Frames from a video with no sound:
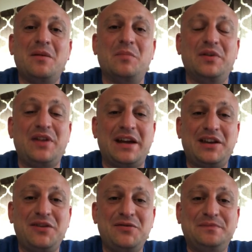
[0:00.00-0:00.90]
But thank
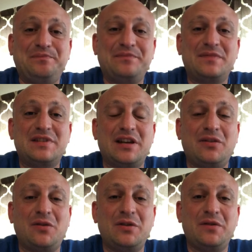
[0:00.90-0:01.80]
you. Tell
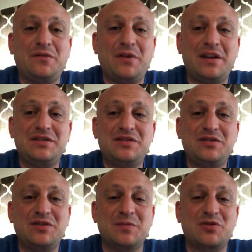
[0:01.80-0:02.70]
all your friends
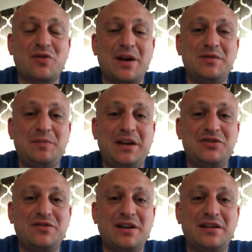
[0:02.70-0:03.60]
to subscribe to
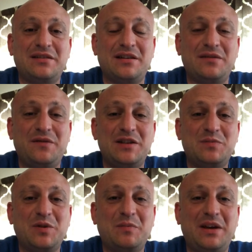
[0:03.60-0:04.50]
Patreon on the
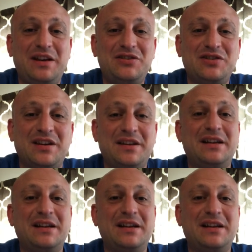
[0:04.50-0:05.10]
Facebook page.